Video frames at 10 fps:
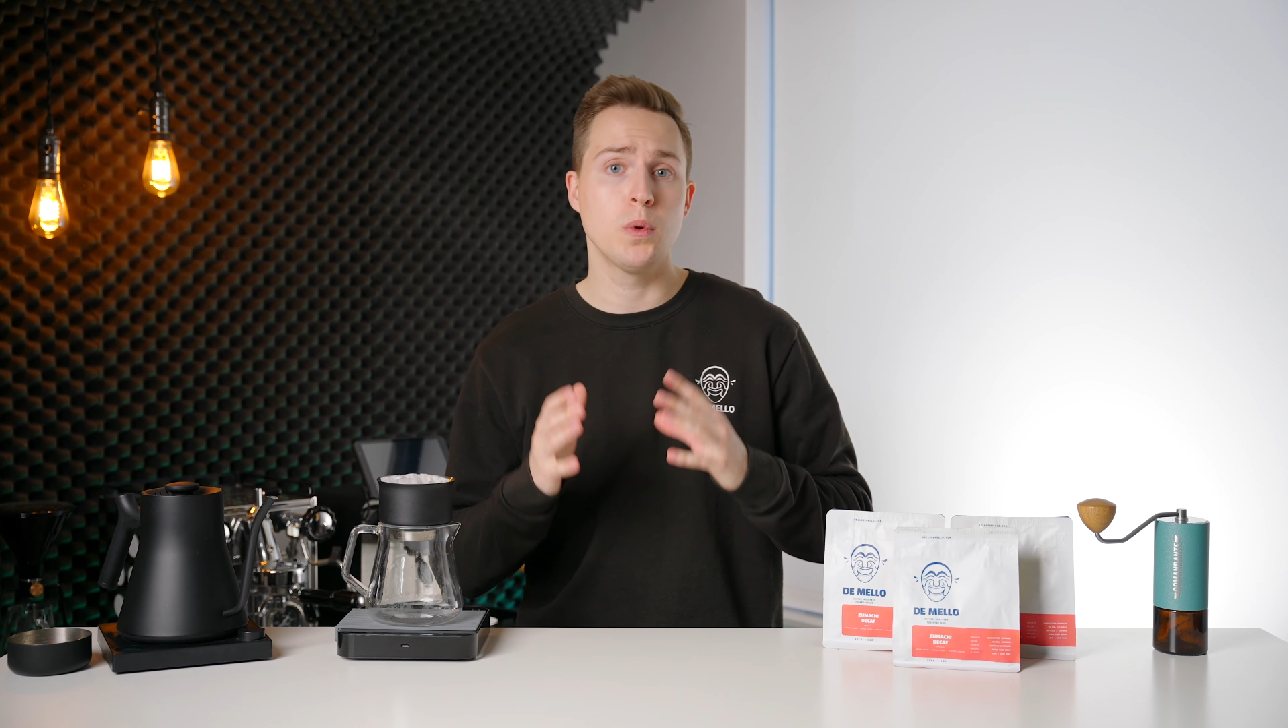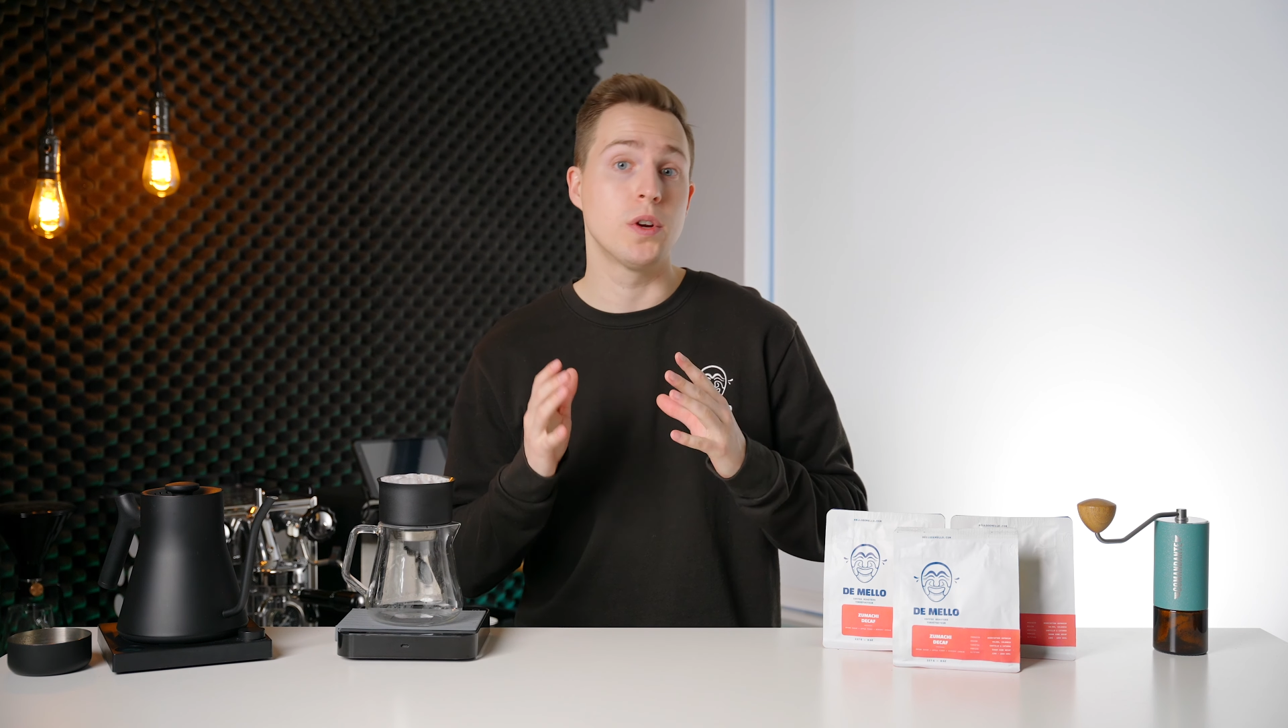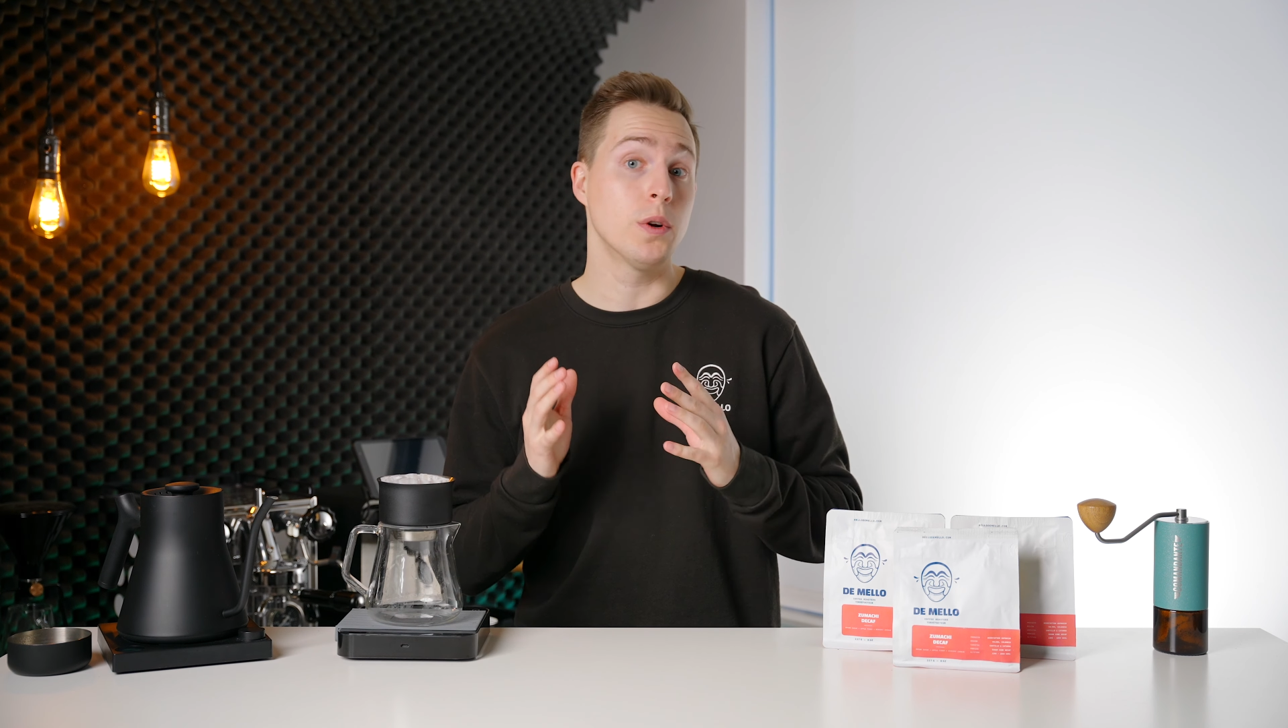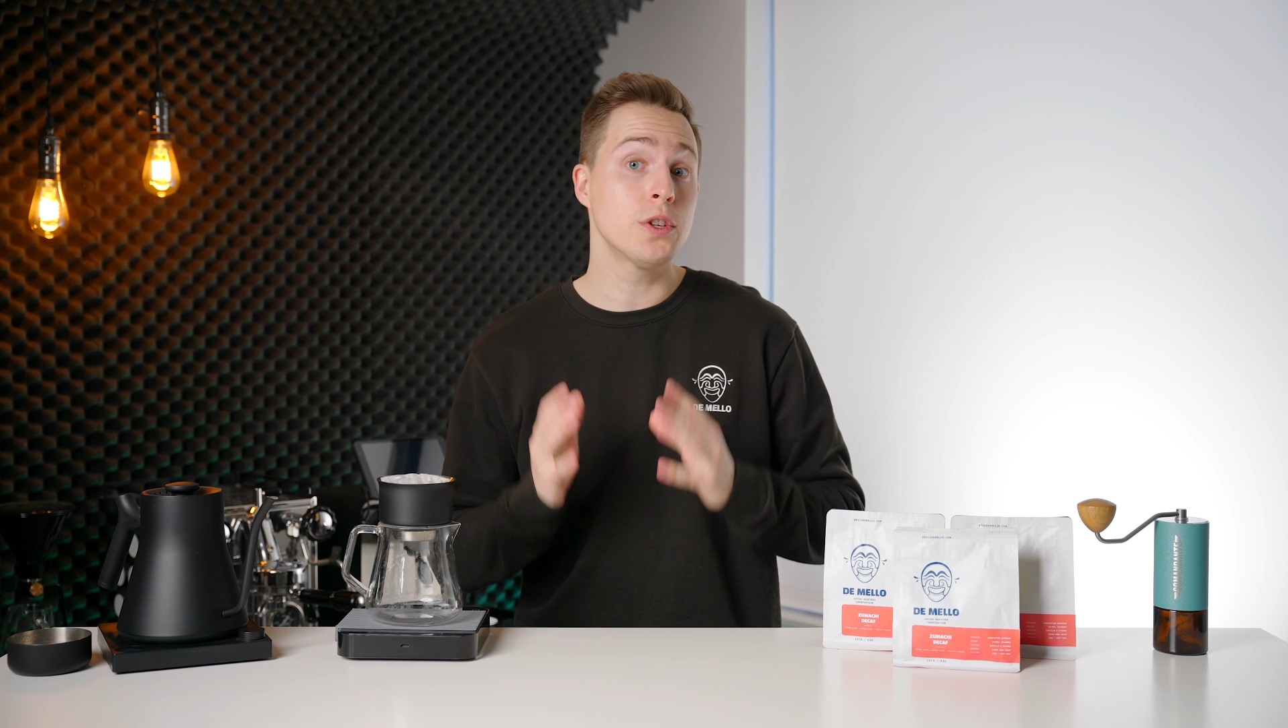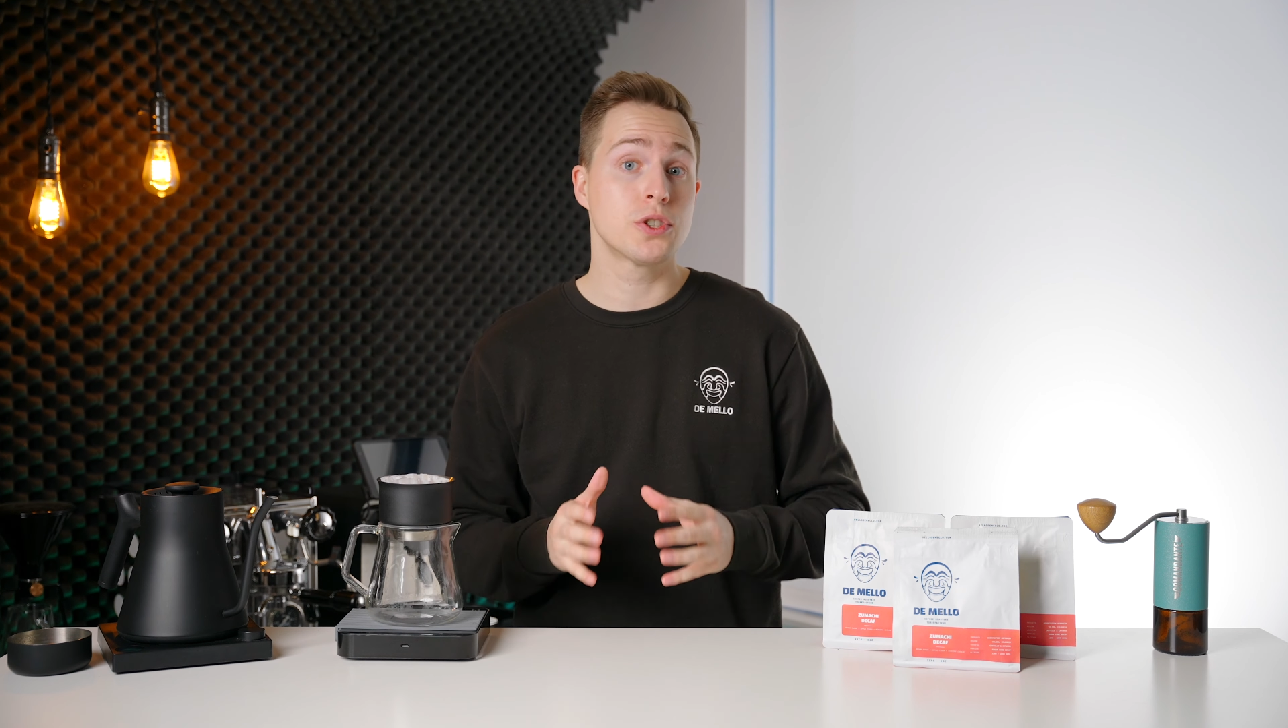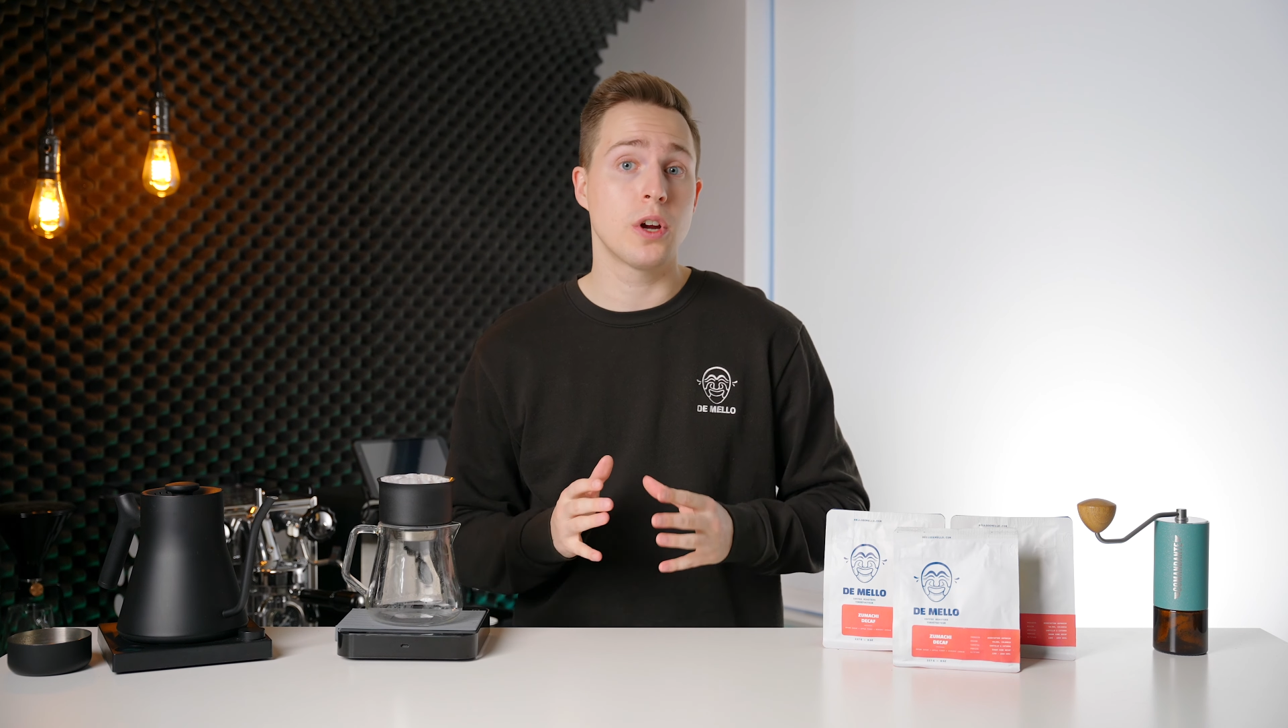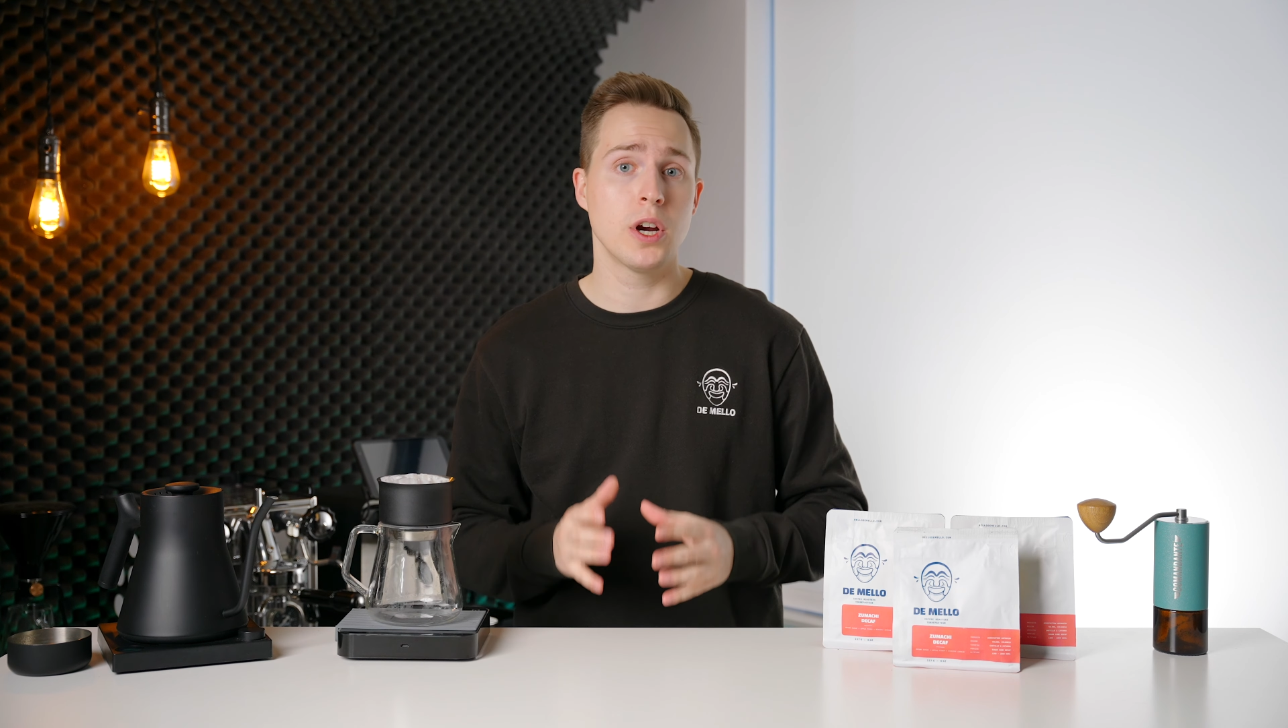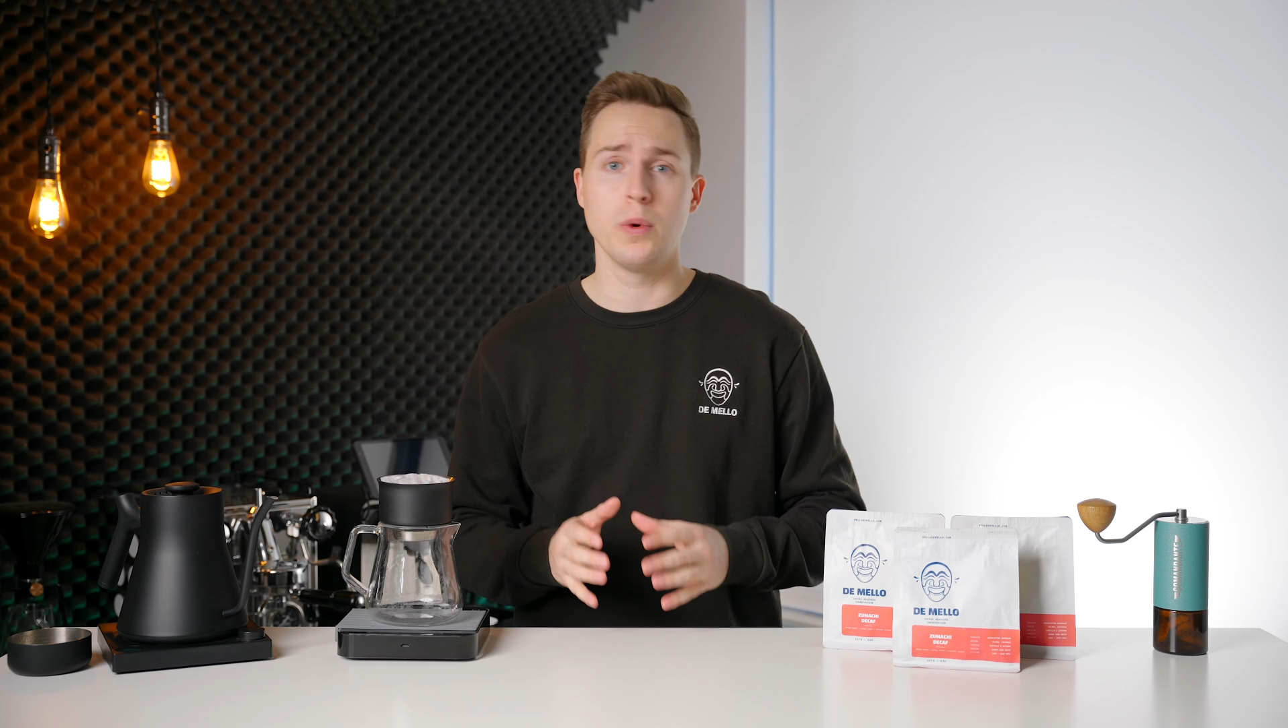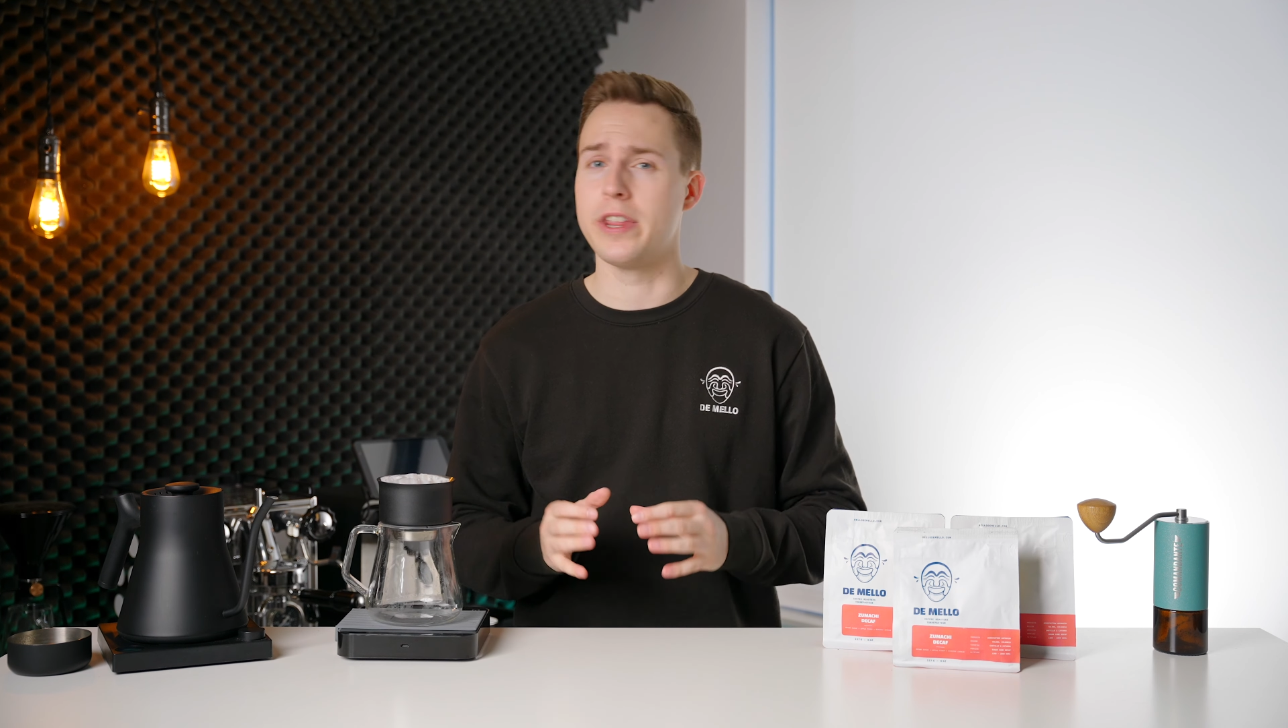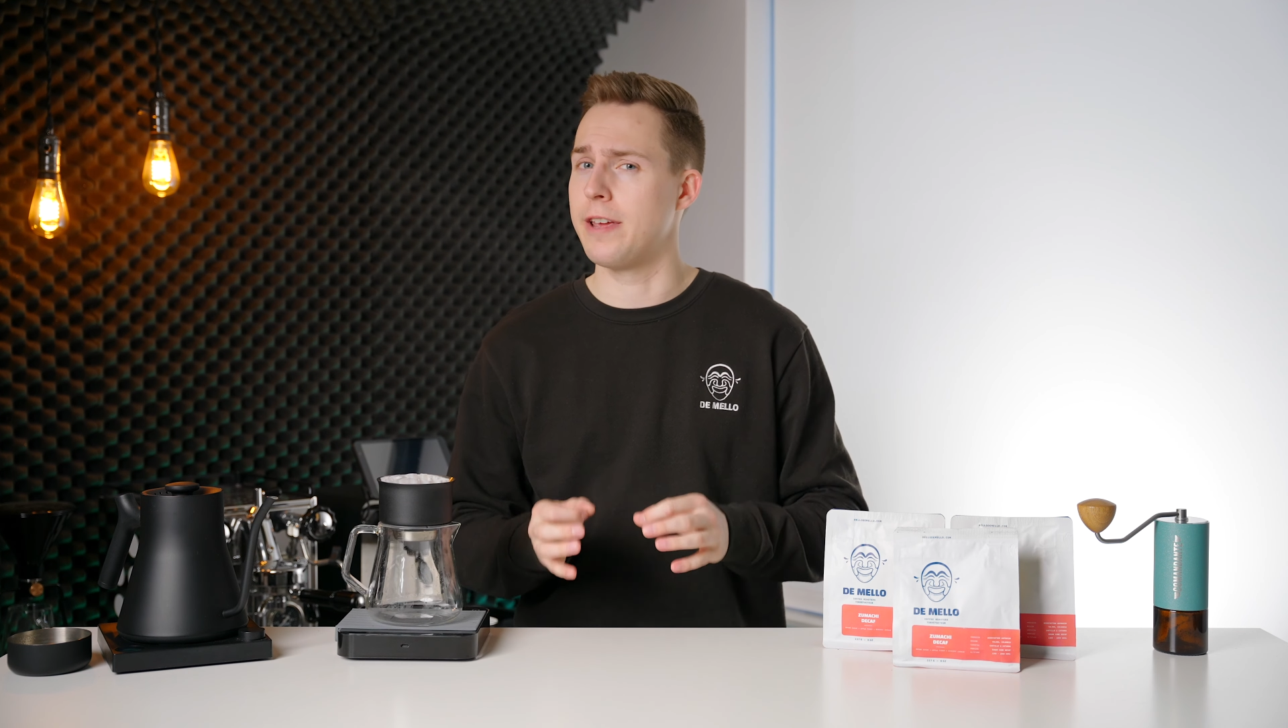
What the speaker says: we're going to start with